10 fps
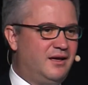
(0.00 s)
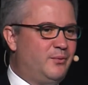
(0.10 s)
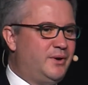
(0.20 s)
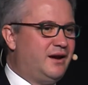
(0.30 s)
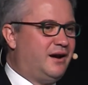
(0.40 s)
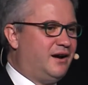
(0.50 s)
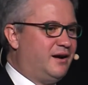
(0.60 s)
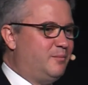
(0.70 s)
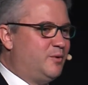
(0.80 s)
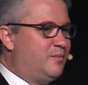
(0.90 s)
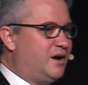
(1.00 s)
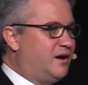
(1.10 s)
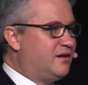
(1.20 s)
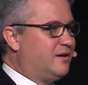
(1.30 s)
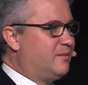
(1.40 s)
We are
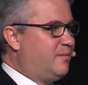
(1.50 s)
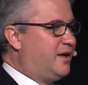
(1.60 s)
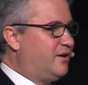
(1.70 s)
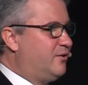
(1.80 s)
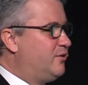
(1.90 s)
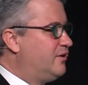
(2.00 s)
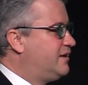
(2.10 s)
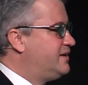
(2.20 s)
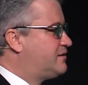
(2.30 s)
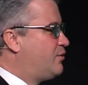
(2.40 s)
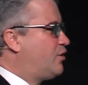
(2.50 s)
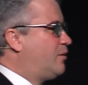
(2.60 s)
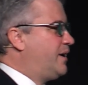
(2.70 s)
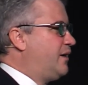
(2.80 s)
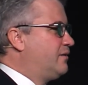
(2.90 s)
bombarded by all this talk
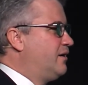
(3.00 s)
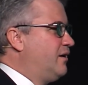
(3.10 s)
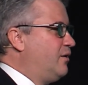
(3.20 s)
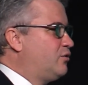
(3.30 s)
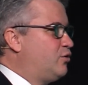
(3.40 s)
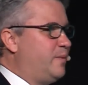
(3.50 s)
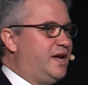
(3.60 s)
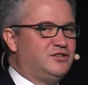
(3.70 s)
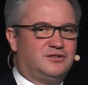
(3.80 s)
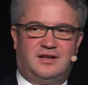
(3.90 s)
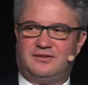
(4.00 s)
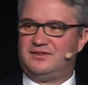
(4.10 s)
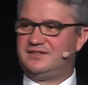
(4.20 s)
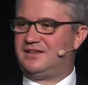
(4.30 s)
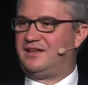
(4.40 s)
about automation. Now there
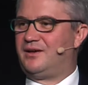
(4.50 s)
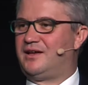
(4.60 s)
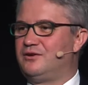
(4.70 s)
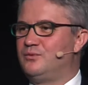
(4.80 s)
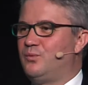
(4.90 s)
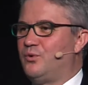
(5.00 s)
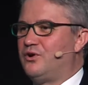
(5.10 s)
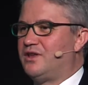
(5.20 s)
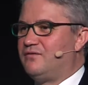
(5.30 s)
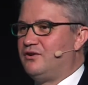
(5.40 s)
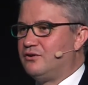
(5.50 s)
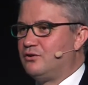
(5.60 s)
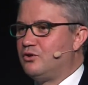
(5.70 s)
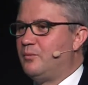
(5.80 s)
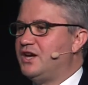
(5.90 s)
is a new word I've learned,
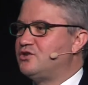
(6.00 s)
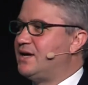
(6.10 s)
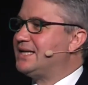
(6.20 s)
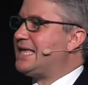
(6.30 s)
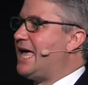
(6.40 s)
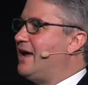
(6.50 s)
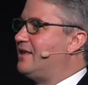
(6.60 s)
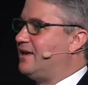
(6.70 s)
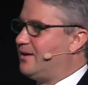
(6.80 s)
automation anxiety.